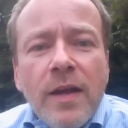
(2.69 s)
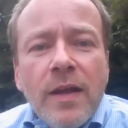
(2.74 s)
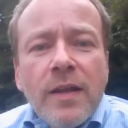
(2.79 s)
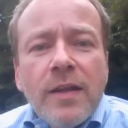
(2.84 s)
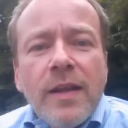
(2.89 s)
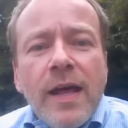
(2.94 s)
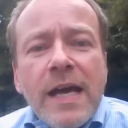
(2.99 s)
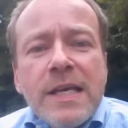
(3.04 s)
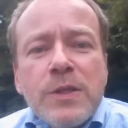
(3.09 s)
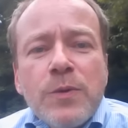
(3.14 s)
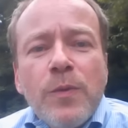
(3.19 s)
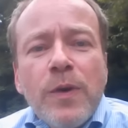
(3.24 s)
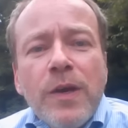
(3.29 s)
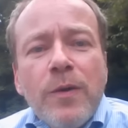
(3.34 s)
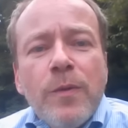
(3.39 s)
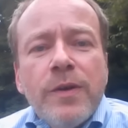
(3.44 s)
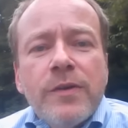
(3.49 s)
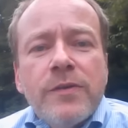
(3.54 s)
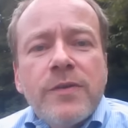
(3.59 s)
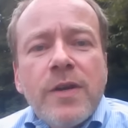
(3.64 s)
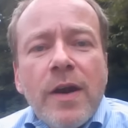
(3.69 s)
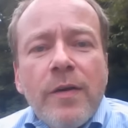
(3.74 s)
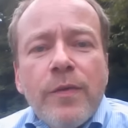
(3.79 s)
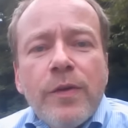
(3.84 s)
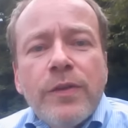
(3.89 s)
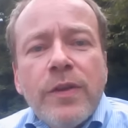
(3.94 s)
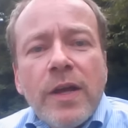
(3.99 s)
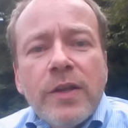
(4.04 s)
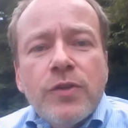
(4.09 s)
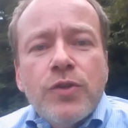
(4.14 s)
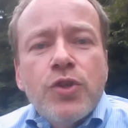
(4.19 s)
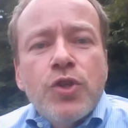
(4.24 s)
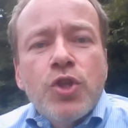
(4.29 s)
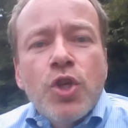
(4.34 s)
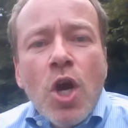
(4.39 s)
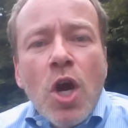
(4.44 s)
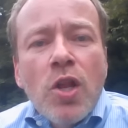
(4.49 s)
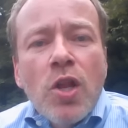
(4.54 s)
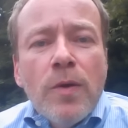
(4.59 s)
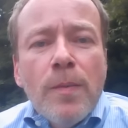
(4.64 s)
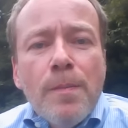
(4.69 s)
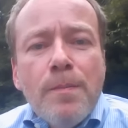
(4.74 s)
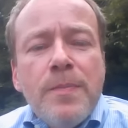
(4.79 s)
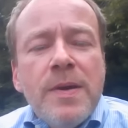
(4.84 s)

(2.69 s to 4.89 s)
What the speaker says: Last week we discovered that shalom,